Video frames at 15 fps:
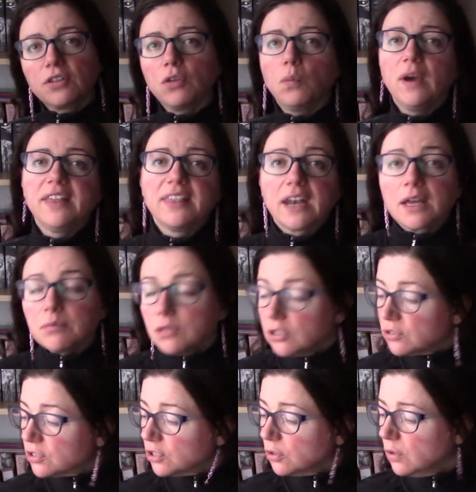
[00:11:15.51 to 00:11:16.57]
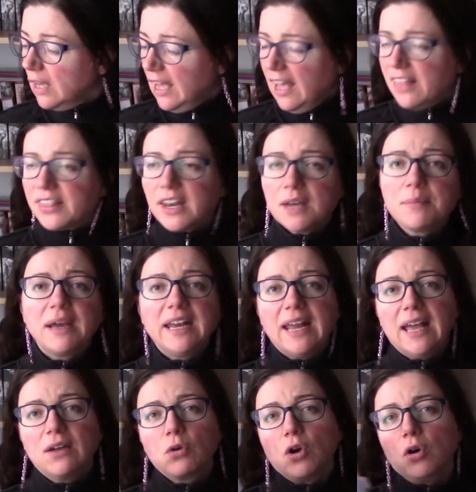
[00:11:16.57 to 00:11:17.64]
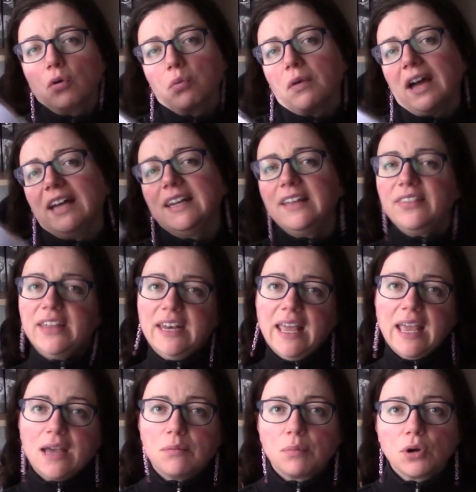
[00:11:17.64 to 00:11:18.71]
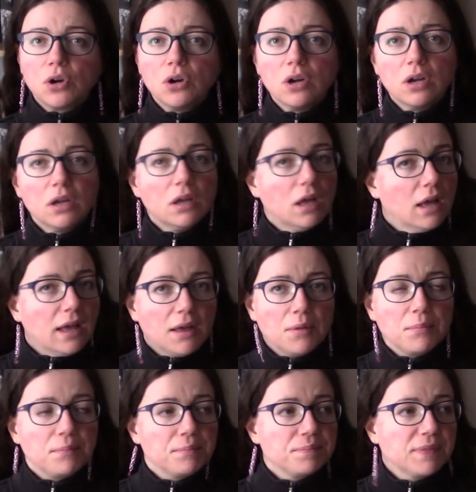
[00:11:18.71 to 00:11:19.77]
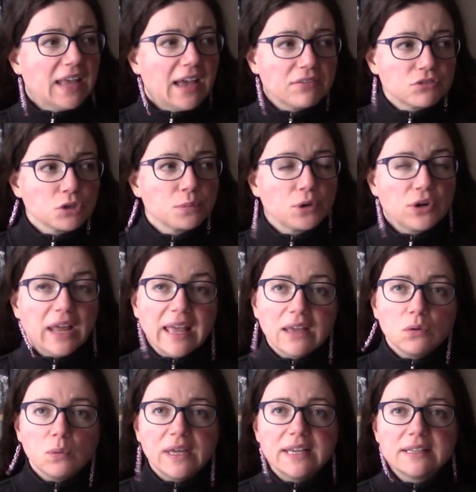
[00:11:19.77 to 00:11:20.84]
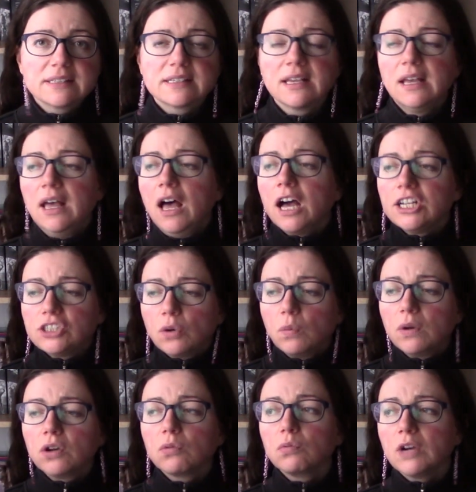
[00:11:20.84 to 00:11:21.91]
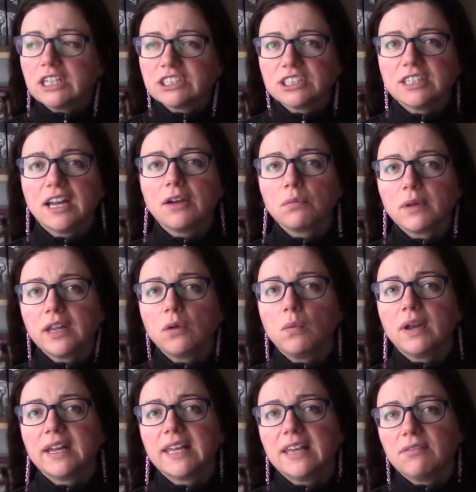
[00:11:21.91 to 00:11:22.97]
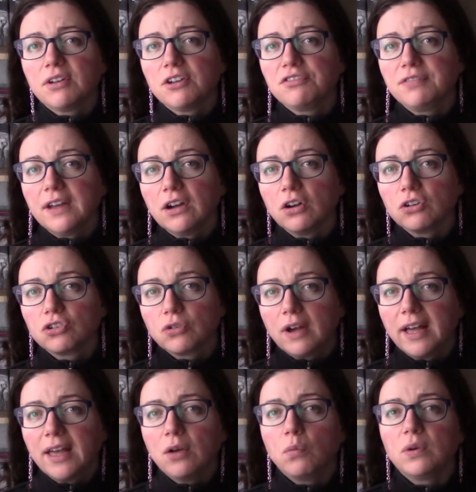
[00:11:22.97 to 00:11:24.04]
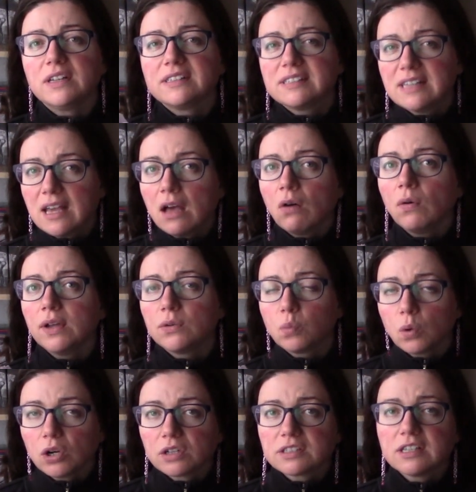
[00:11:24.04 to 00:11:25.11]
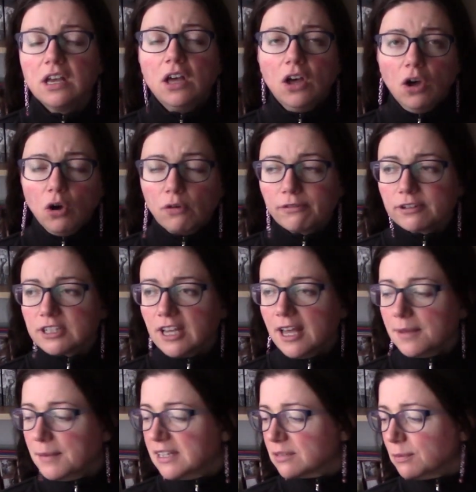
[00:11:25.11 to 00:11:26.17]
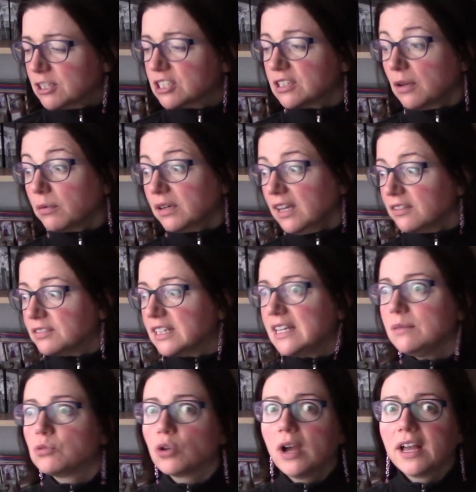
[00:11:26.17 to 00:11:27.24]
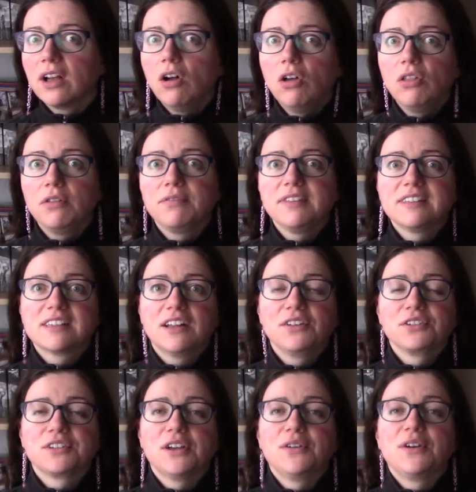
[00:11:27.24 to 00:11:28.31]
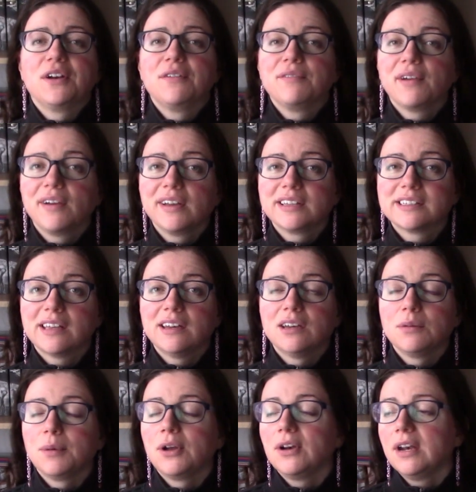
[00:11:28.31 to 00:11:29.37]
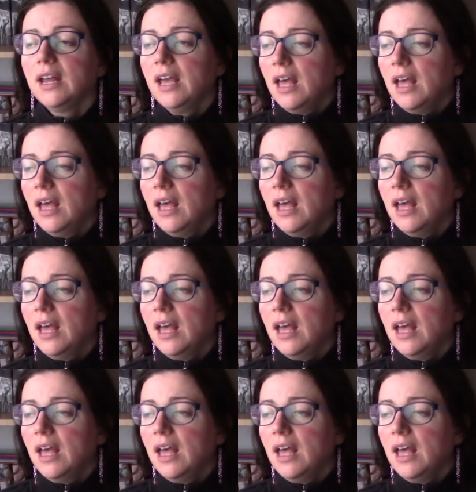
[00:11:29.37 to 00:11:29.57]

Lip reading: the way that I'm used to, then I might go red and then amber after about 8 weeks. I don't want to rush it. I really want to give it a fair try. I want to see how it works over time, as much as I would love to keep trying all of these colors out, and I'm very excited about it.